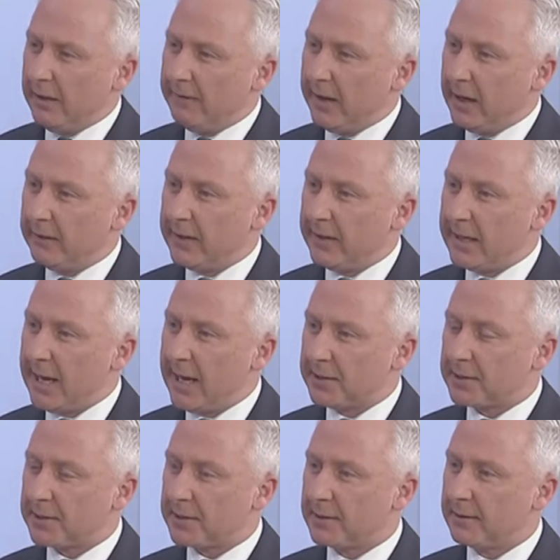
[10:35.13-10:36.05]
event of a
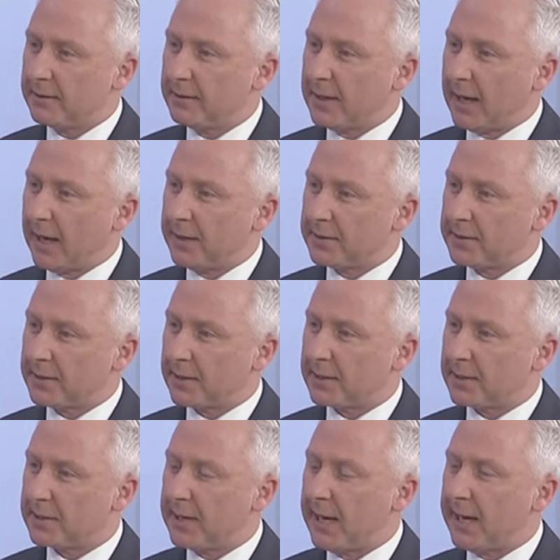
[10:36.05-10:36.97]
yes
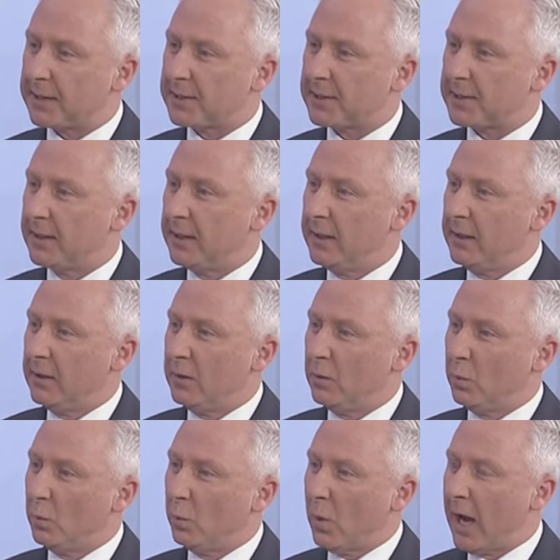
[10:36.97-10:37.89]
success,
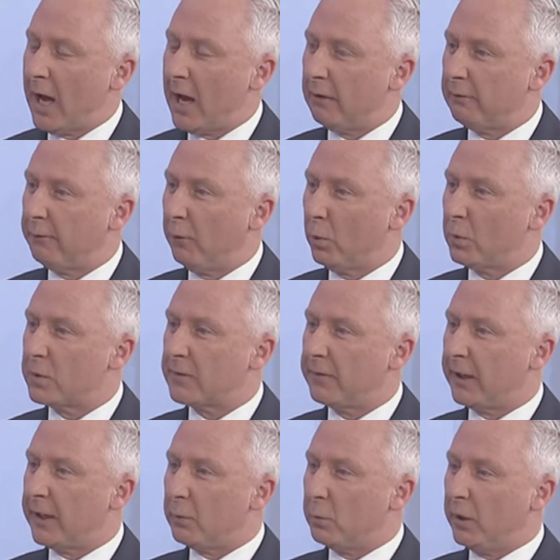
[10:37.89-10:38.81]
how
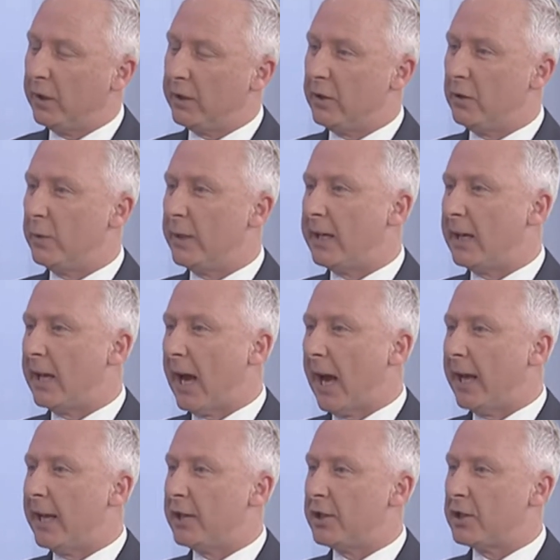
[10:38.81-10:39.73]
forcefully will you
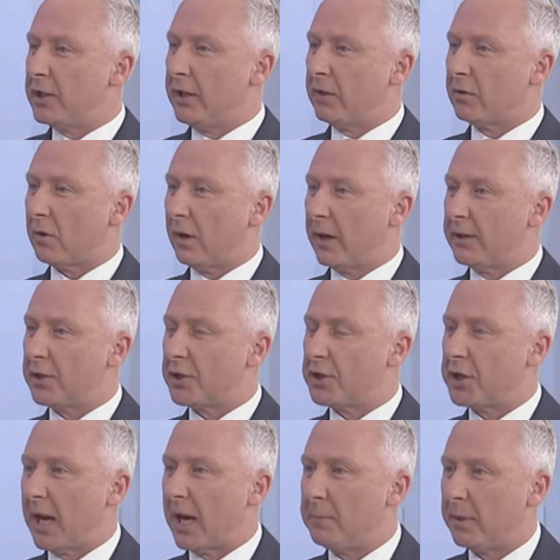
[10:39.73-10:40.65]
engage in trying to
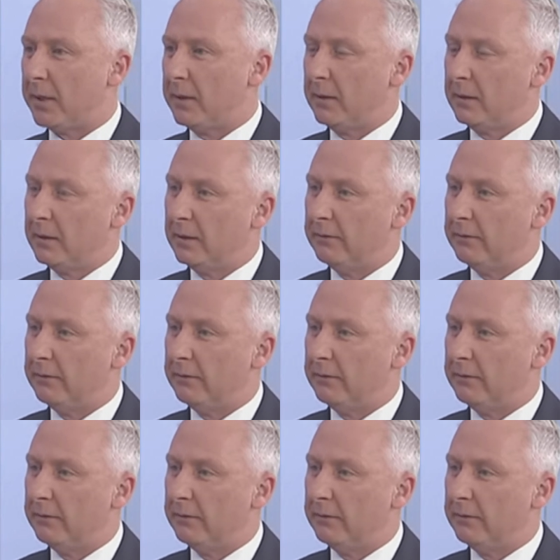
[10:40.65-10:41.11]
shape the